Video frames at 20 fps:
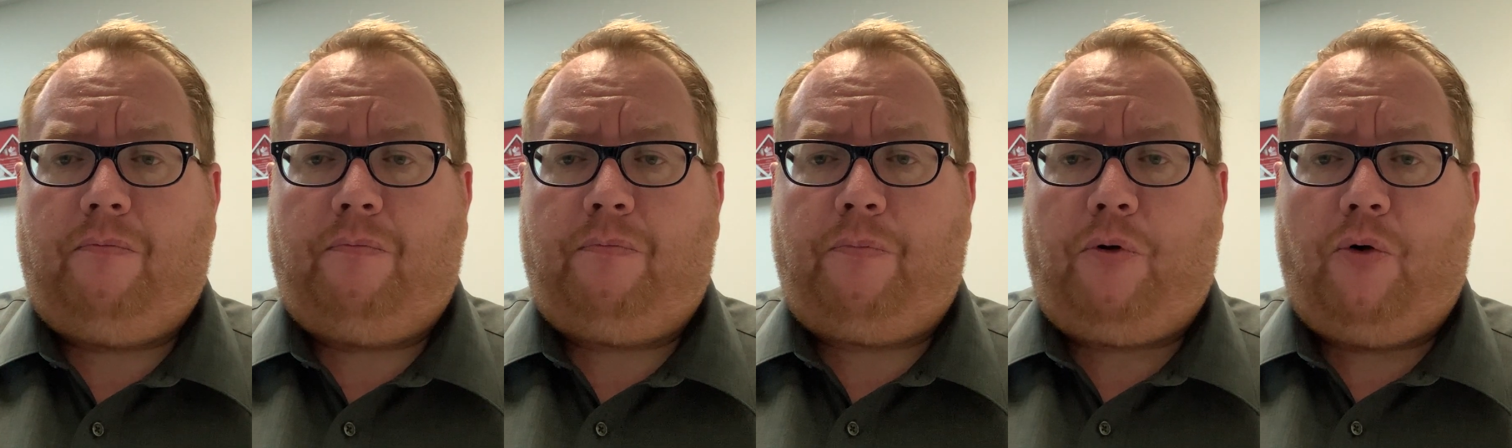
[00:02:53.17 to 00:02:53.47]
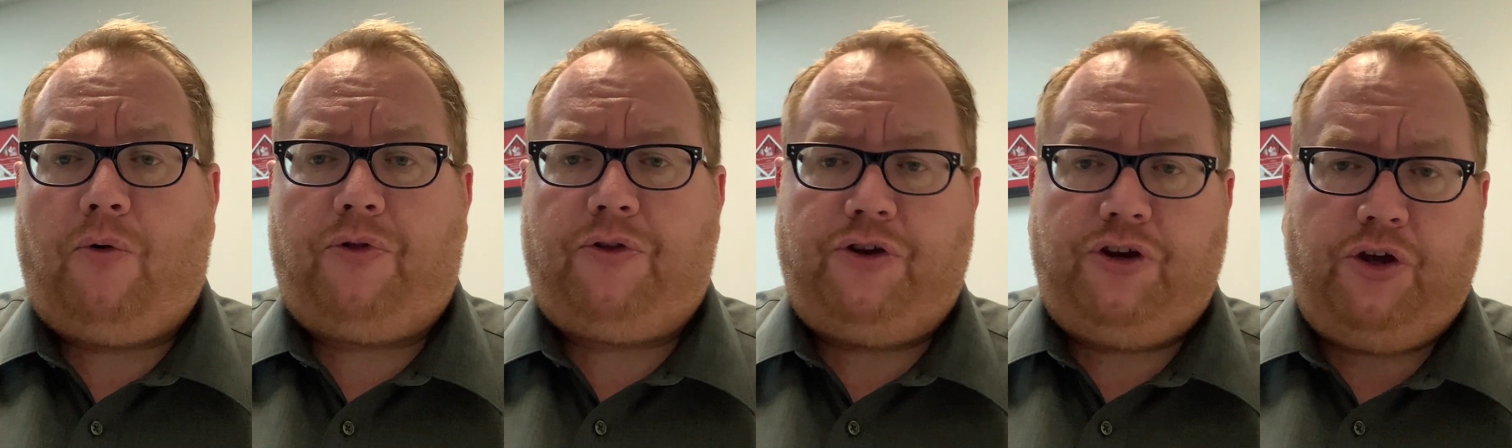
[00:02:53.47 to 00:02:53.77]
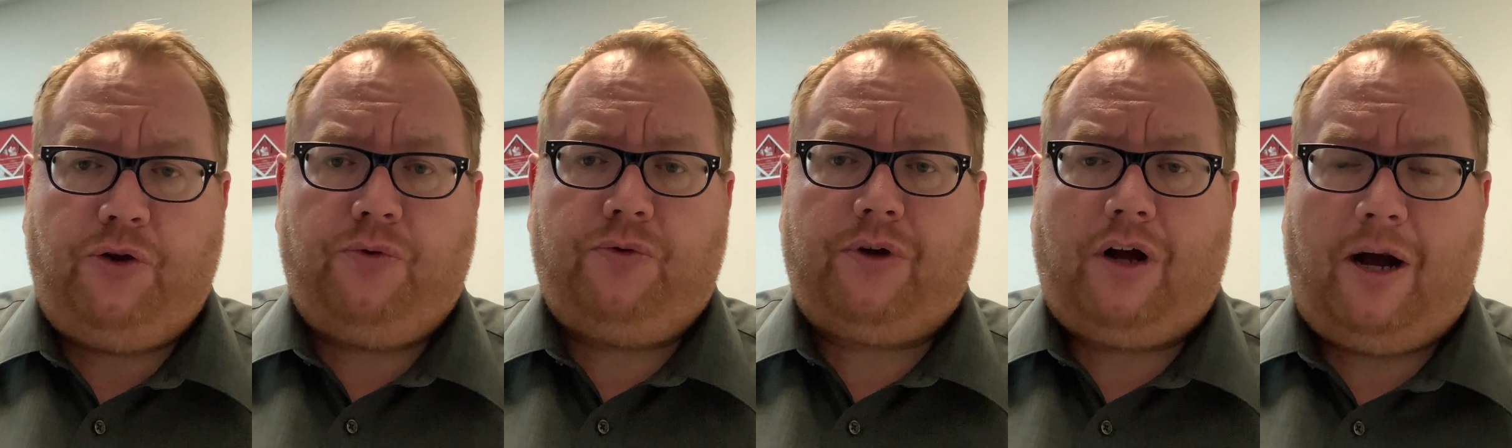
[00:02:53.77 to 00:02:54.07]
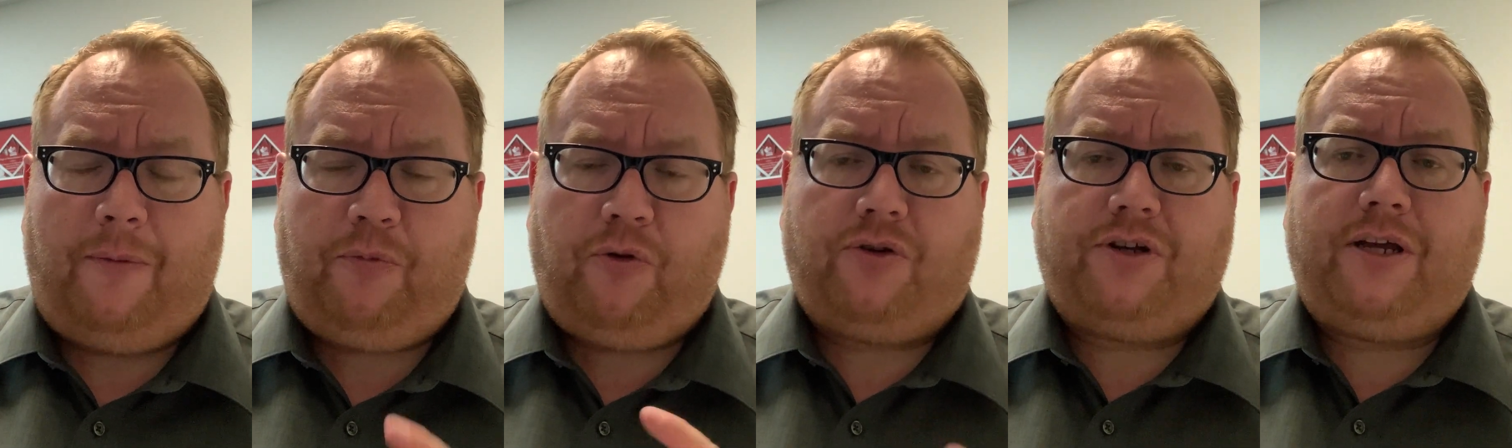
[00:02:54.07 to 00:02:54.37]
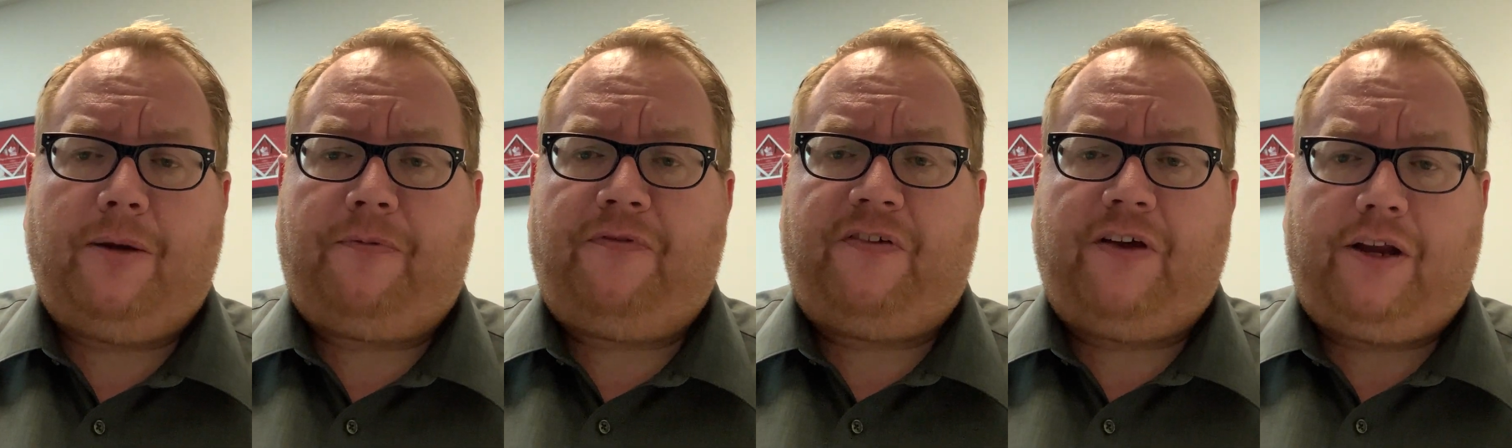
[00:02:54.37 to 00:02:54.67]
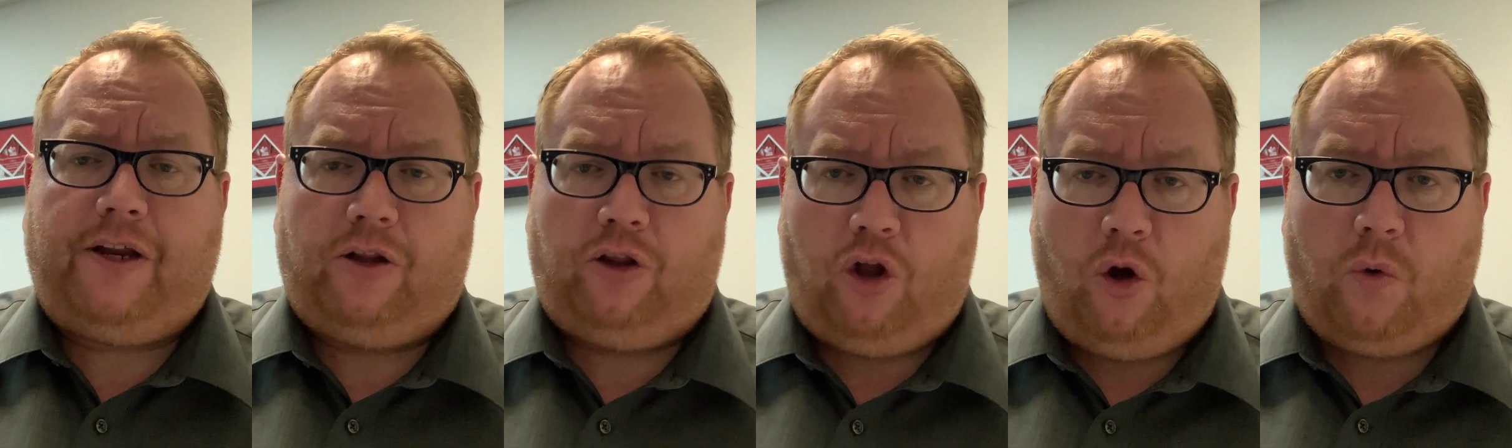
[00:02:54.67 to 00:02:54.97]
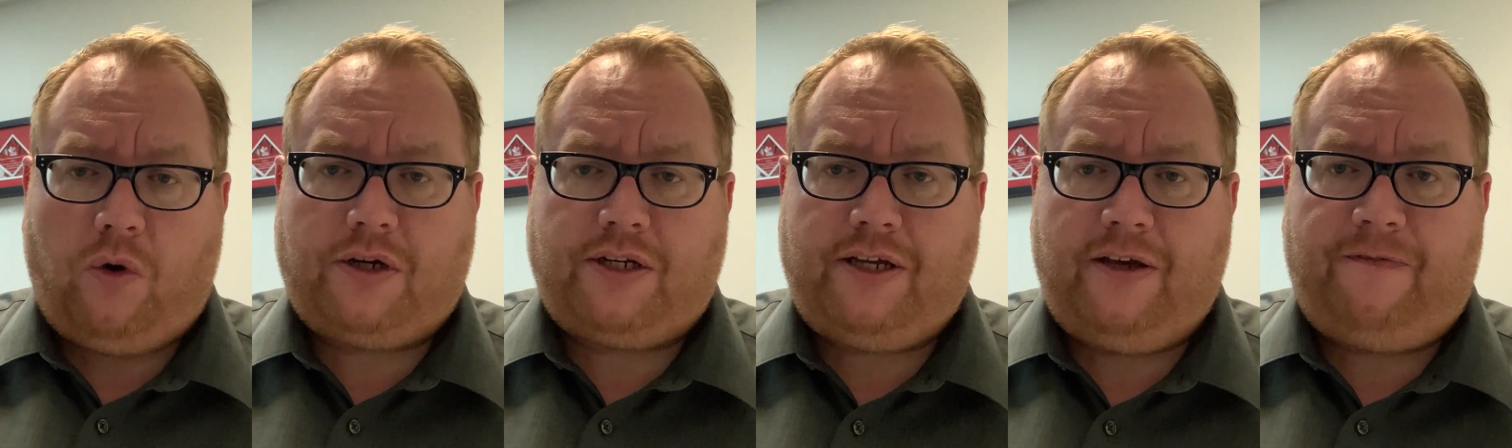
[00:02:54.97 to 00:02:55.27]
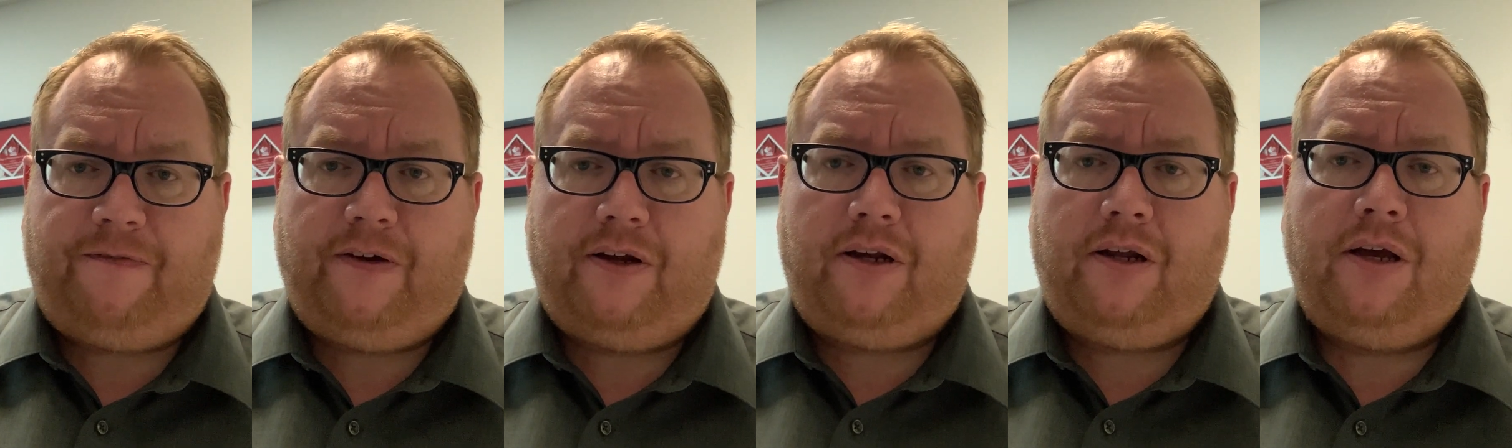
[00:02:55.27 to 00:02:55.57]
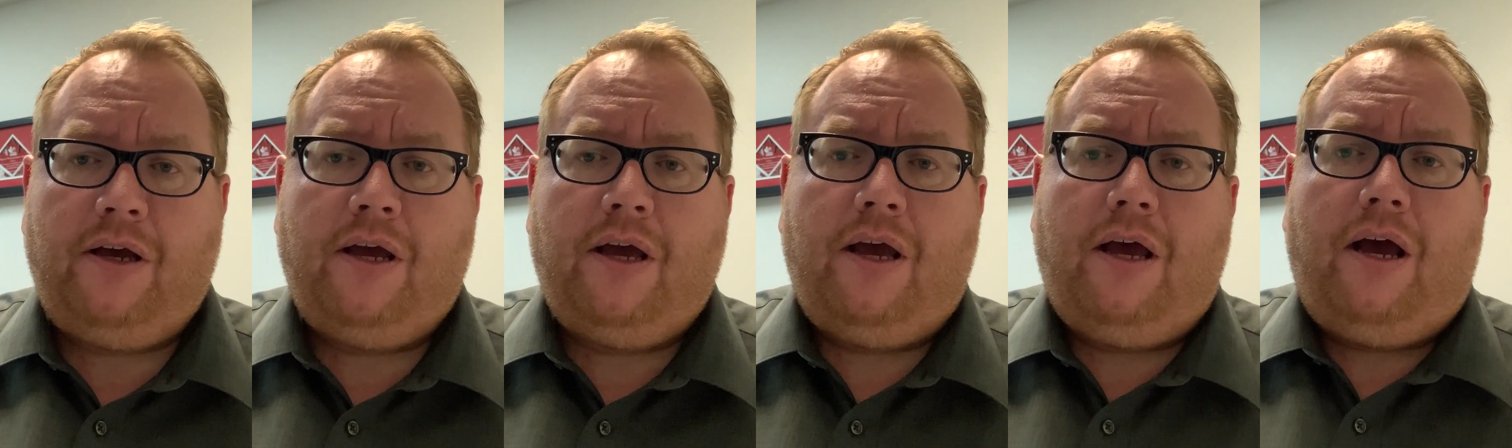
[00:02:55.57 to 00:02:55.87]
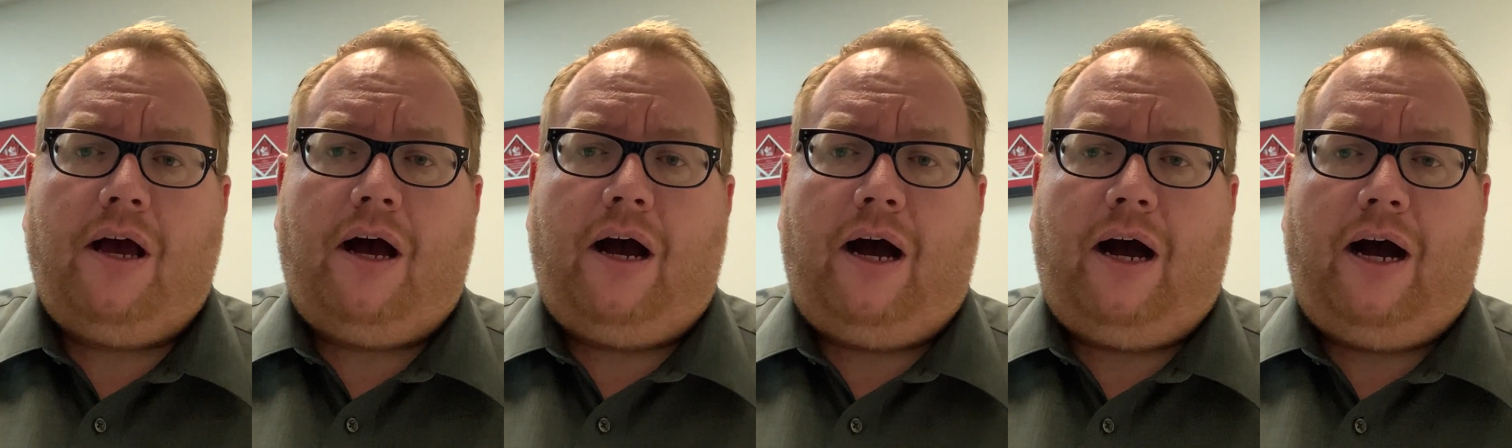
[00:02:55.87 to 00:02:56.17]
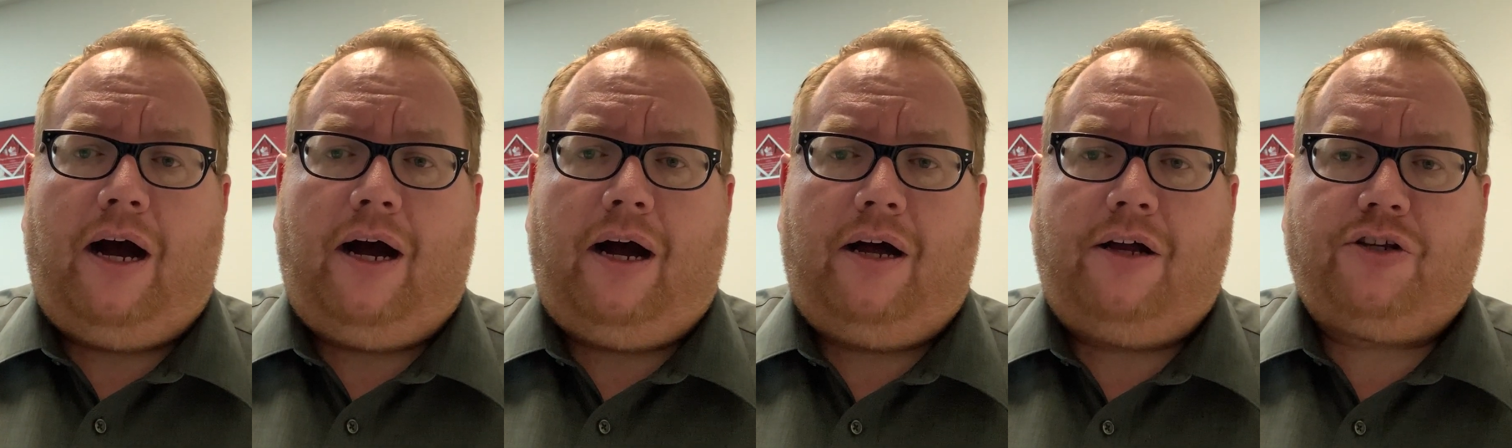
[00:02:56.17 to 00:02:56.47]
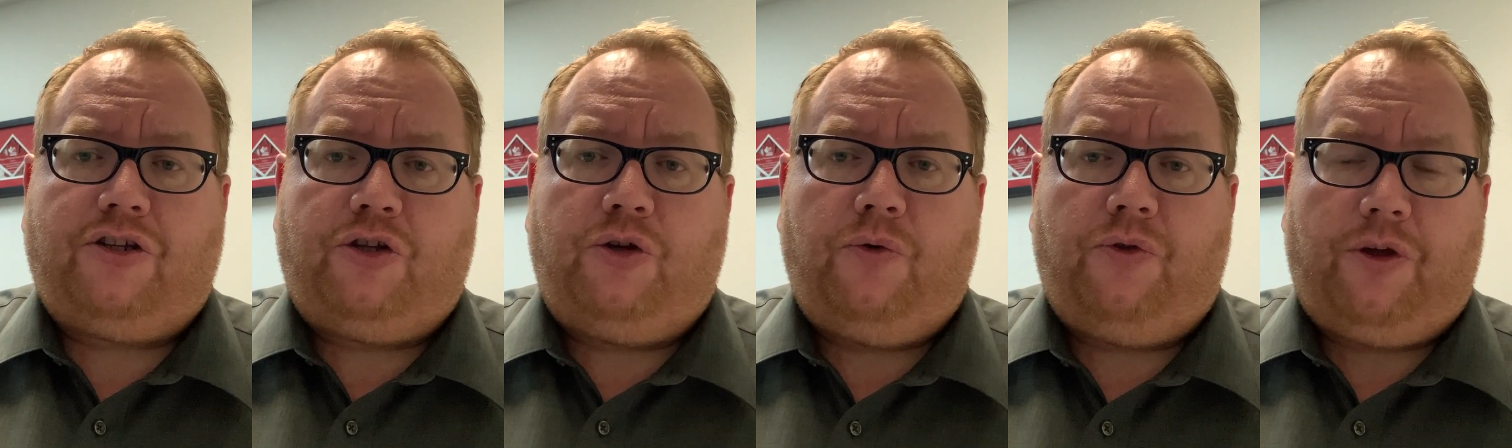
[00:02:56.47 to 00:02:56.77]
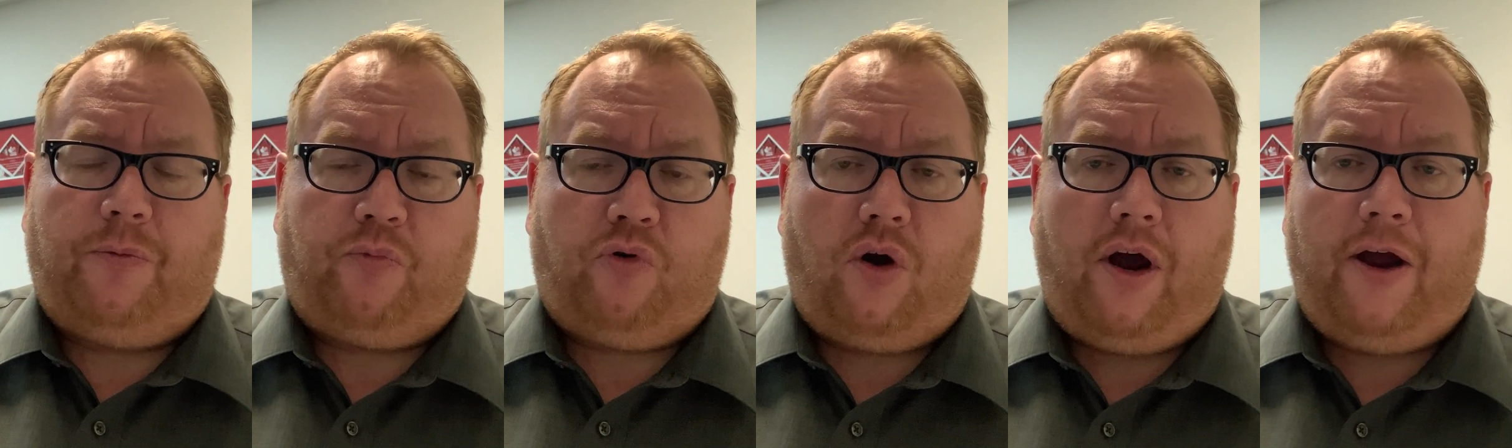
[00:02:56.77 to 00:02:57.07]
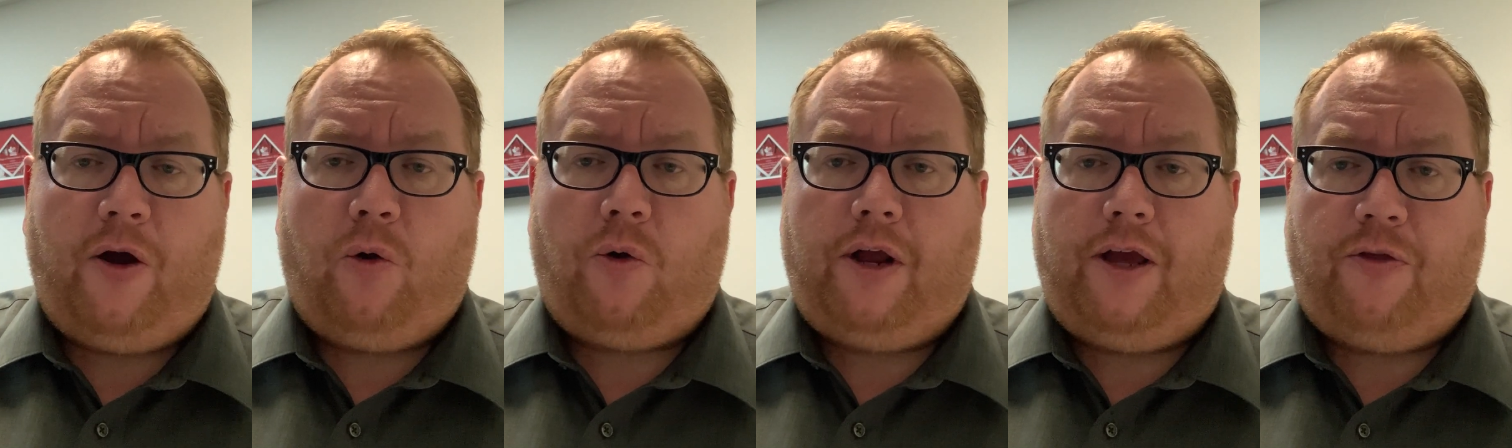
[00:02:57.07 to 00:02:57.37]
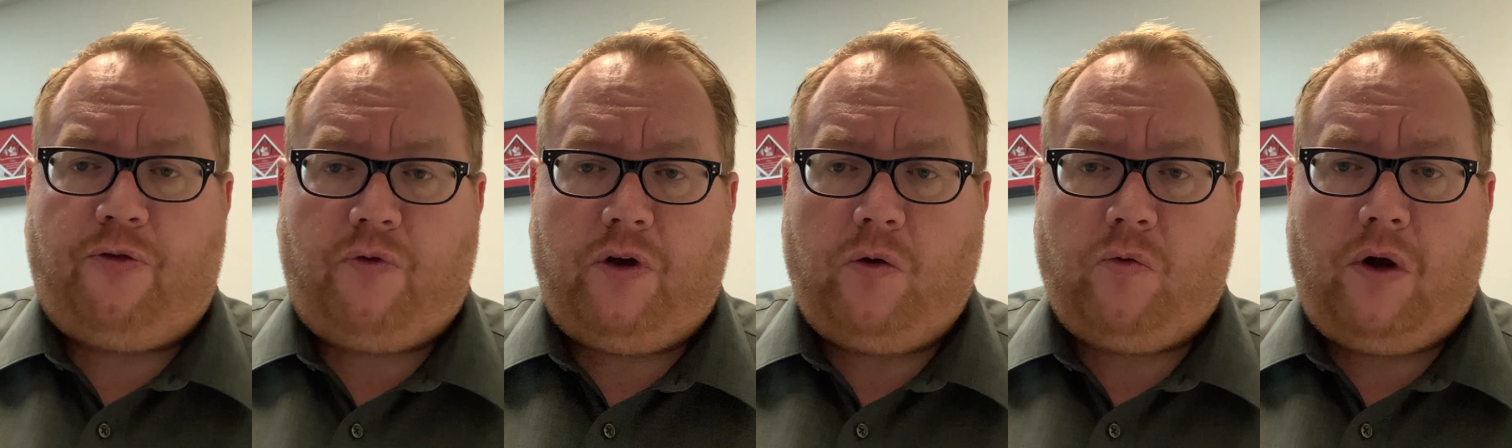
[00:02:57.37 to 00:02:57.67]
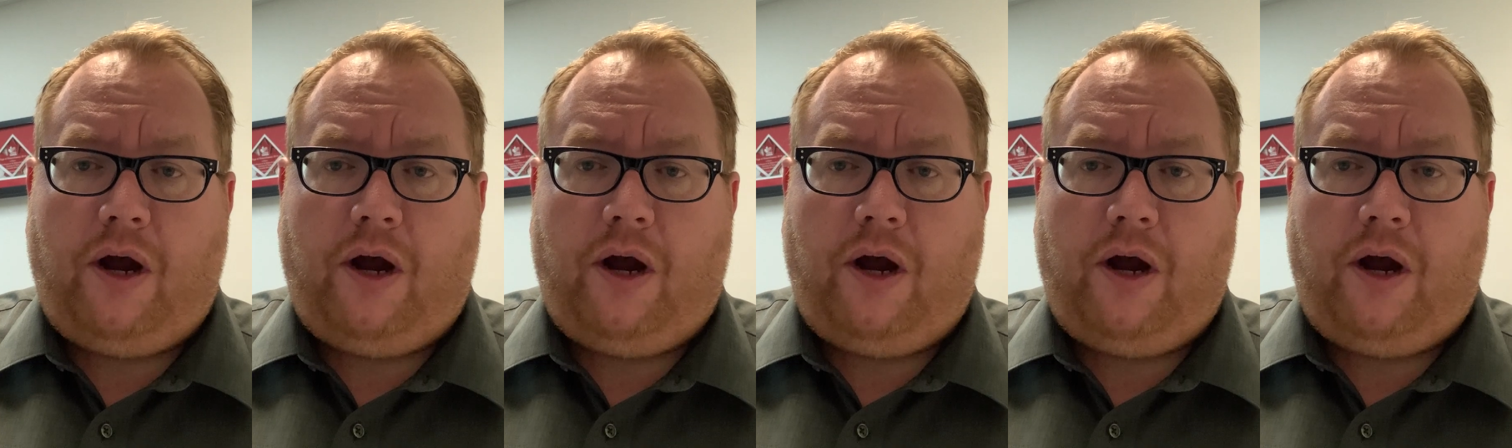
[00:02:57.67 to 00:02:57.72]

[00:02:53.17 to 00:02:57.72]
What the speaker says: both new Upper Tiffin and Lower Tiffin to the Priority 3